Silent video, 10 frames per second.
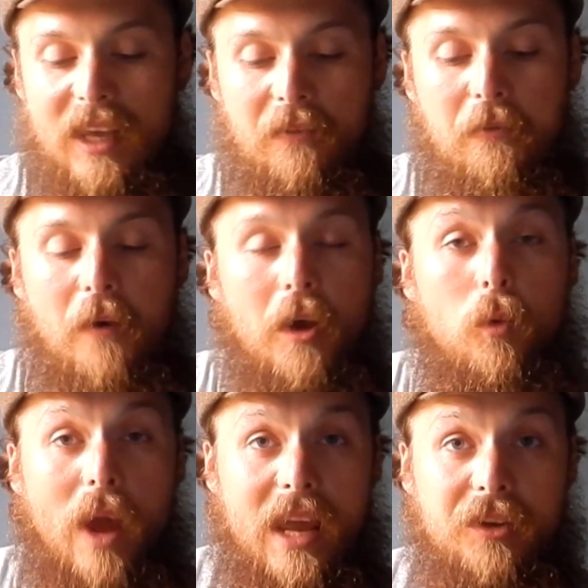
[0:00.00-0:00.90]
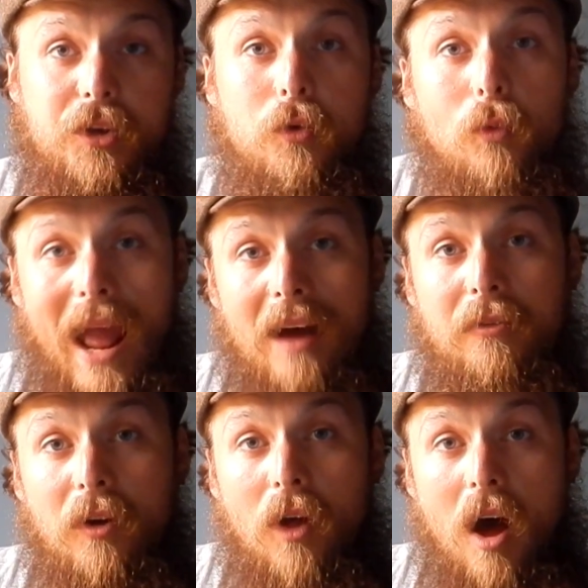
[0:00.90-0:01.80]
and fun way to
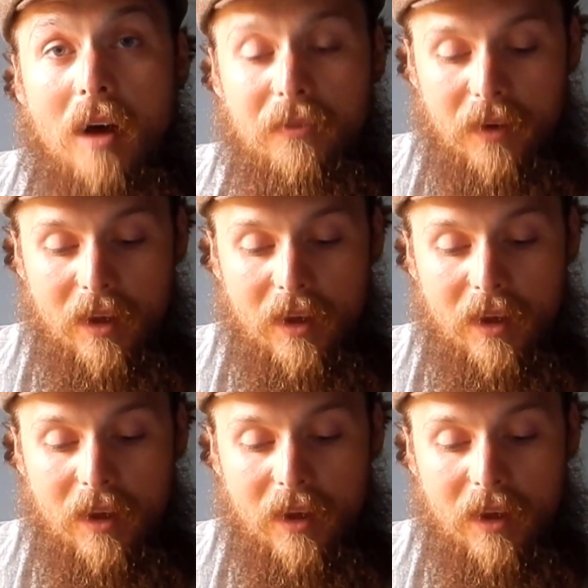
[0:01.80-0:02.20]
raffle off